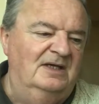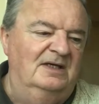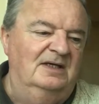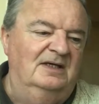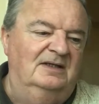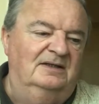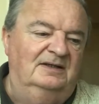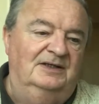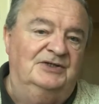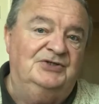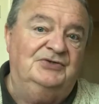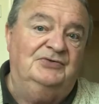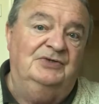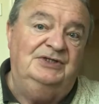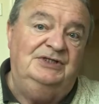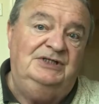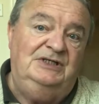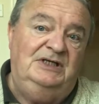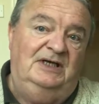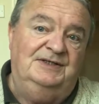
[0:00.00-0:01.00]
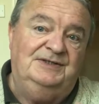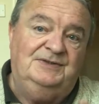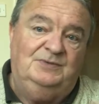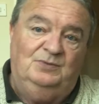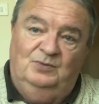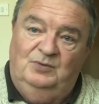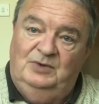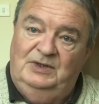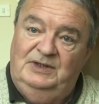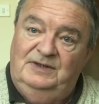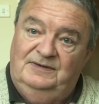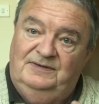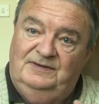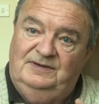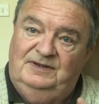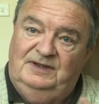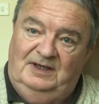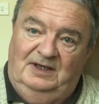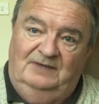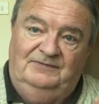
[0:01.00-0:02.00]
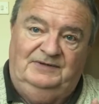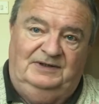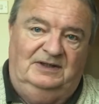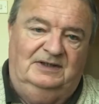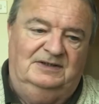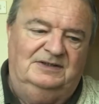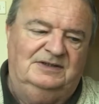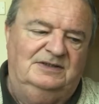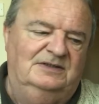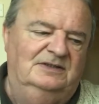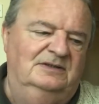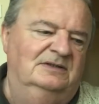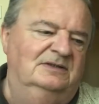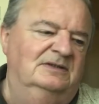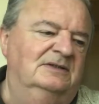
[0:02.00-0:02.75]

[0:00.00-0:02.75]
And the answer is yes, with caveats.